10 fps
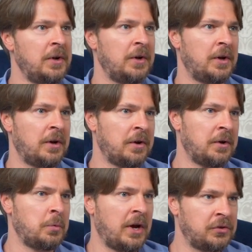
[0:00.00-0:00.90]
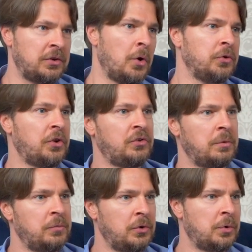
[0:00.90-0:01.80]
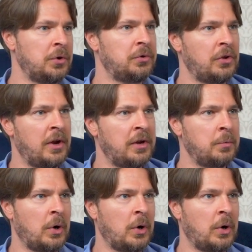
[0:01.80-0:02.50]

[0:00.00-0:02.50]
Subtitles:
Whereas in those systems, you could say,